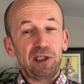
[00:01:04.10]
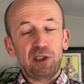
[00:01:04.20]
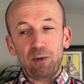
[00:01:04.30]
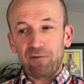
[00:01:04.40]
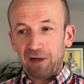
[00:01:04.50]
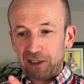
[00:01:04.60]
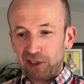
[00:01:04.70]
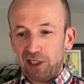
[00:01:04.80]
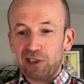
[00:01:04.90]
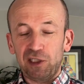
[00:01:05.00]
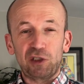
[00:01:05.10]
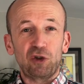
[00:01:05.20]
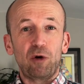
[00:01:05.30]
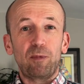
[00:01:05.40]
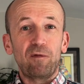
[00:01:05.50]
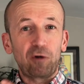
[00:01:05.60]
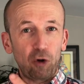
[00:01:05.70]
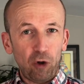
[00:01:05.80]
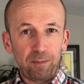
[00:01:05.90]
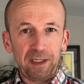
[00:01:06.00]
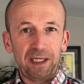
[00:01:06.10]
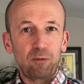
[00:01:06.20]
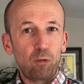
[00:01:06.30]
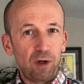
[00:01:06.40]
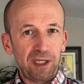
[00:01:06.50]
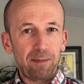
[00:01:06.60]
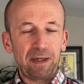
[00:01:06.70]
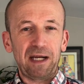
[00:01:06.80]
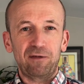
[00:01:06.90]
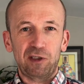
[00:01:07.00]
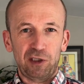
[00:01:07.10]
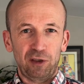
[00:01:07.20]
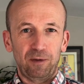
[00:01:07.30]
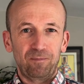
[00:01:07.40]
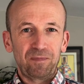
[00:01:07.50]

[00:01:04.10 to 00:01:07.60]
do a fantastic job of copying what their parents do.